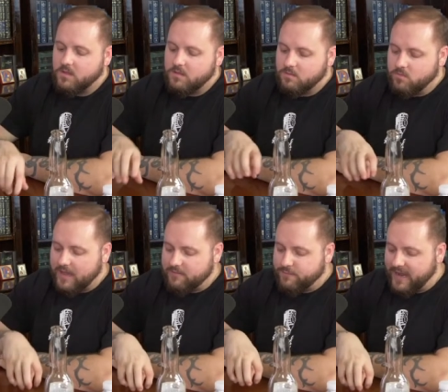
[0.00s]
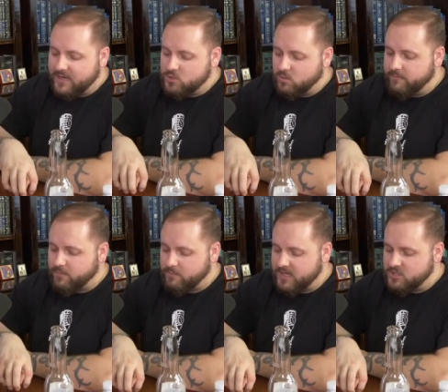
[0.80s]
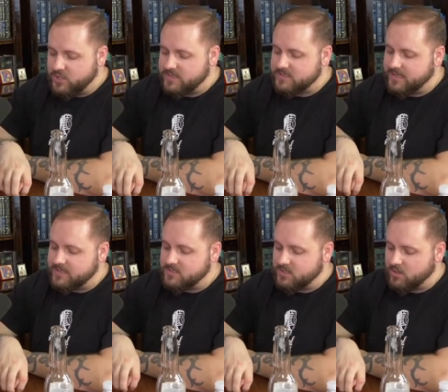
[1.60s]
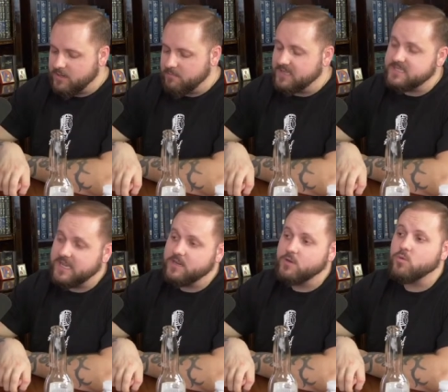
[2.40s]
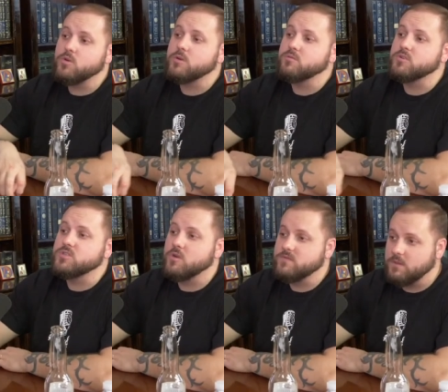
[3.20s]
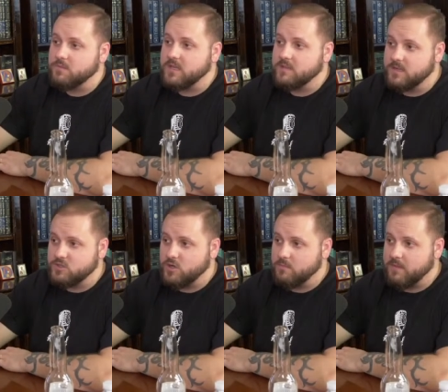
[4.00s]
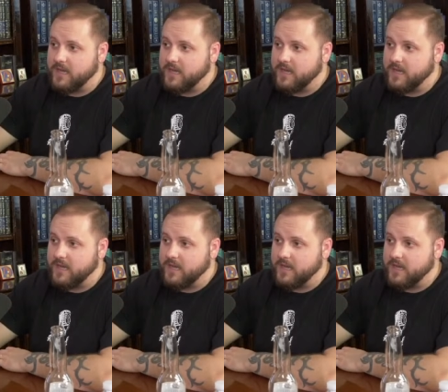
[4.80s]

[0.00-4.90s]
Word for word: that factual information is necessary to maintain in order to preserve something that is dogmatic.